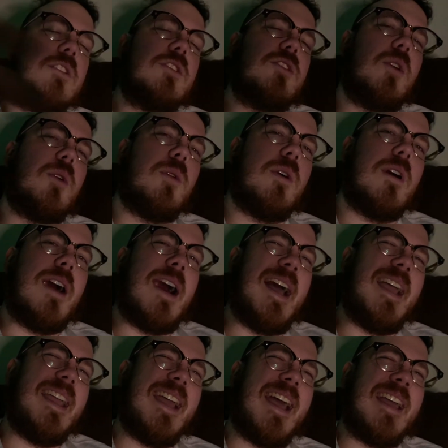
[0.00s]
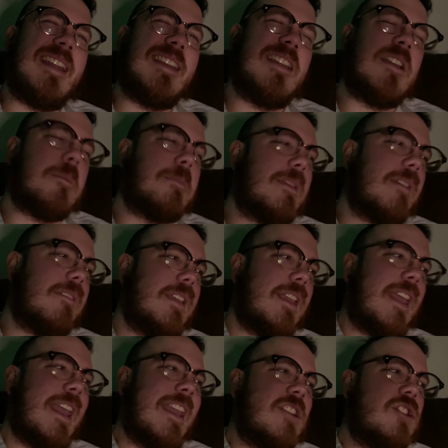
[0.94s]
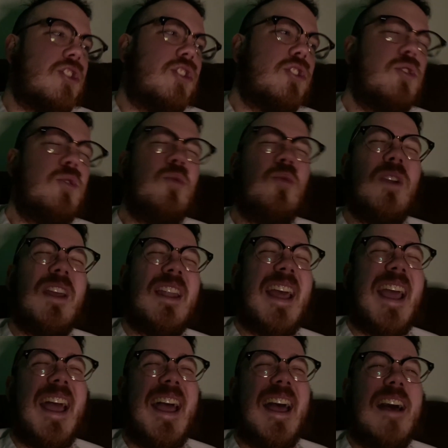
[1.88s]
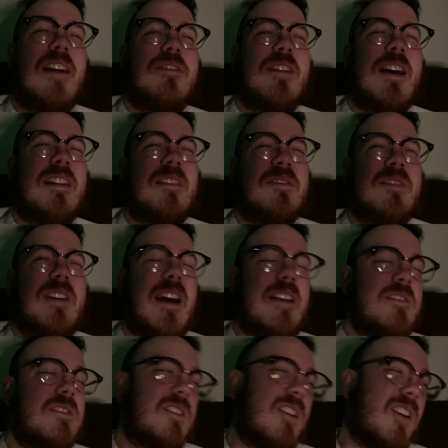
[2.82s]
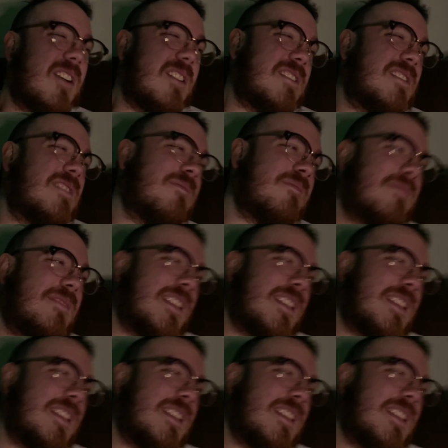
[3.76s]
So I ended up giving it a 2.5 out of 5 stars.